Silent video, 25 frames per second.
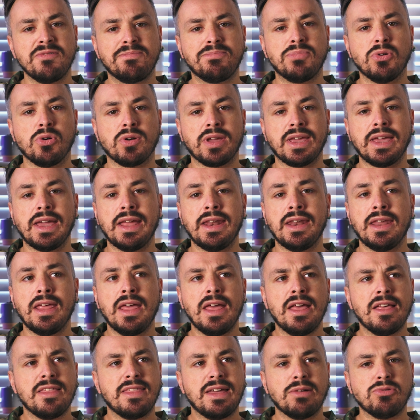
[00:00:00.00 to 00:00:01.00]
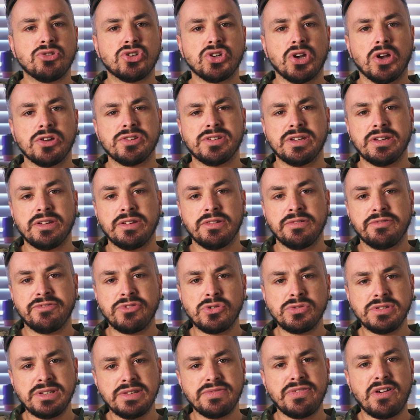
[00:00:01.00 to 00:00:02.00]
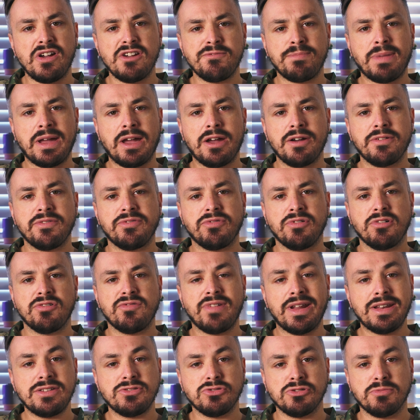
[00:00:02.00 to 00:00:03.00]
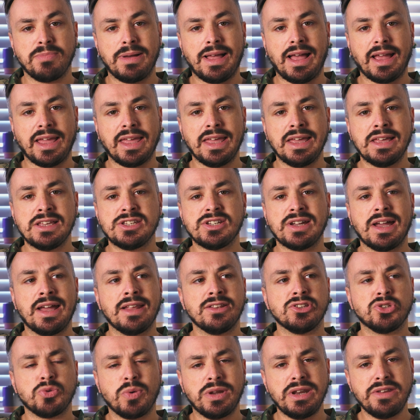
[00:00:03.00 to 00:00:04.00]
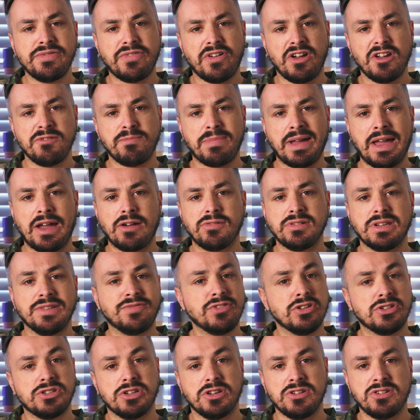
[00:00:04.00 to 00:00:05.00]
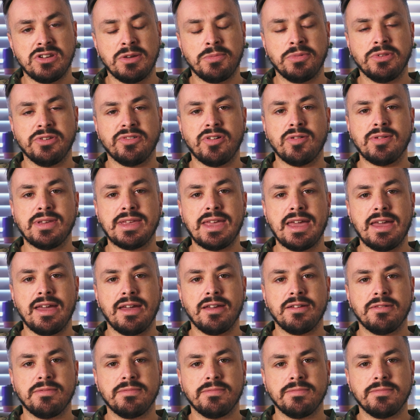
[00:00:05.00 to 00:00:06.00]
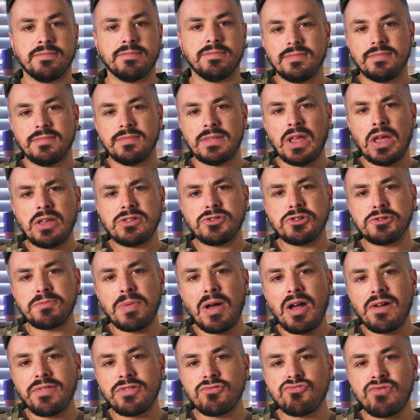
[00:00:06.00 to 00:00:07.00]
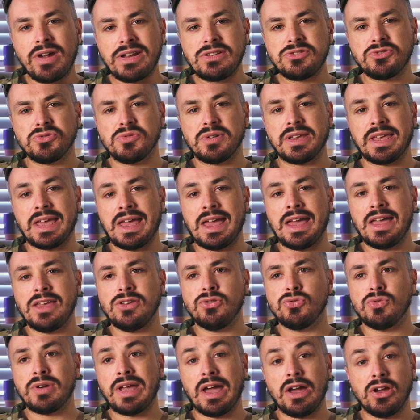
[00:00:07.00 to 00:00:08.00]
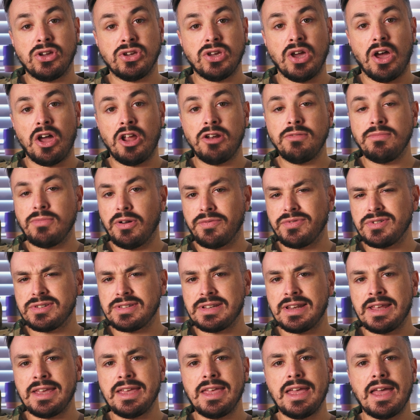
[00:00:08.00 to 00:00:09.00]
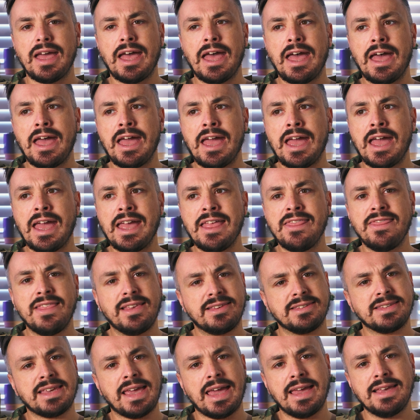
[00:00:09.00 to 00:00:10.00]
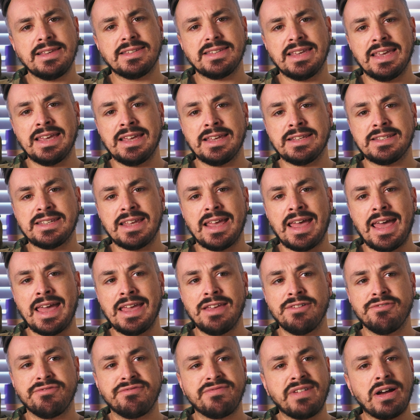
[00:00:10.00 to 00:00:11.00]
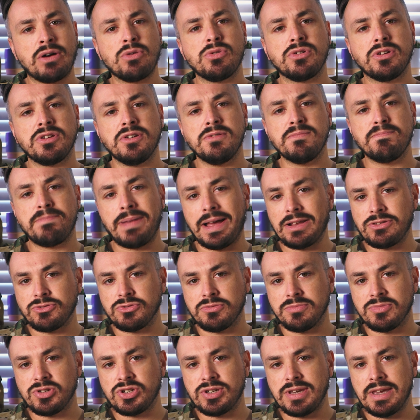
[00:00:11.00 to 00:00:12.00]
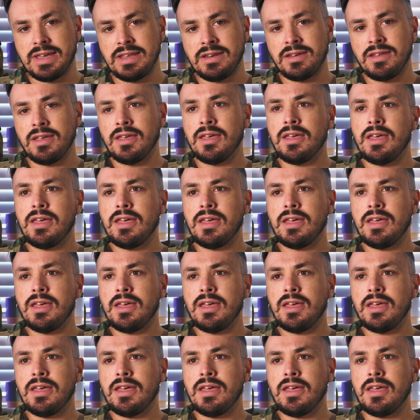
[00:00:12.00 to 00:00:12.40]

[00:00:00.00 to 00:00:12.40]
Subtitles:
of booking they were charging £45 for a rental package and £25 if you turned up with your own gear. So as part of the rental gear you'll get a gun, obviously. In this case it's a Vulcan battle machine.